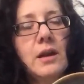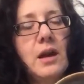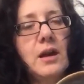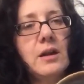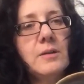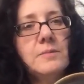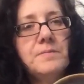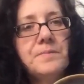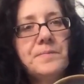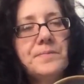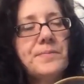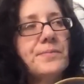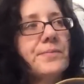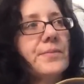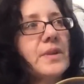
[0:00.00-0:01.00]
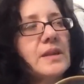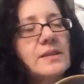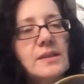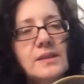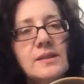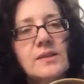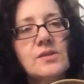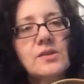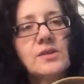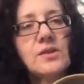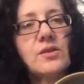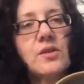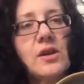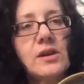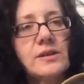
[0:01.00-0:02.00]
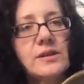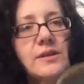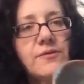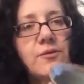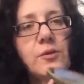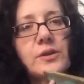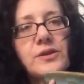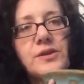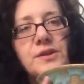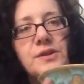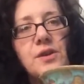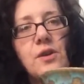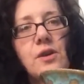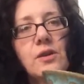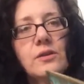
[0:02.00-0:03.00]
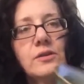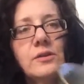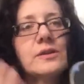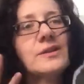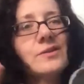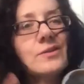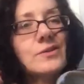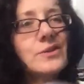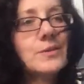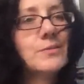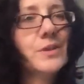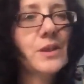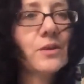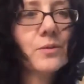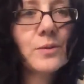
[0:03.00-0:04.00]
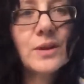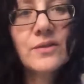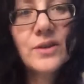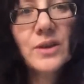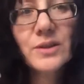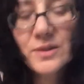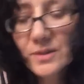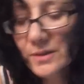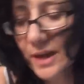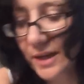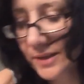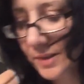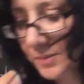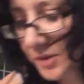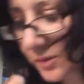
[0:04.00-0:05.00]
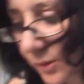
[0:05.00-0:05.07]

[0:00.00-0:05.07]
um, six inches across and four inches tall or, or something, you know, whatever else adds up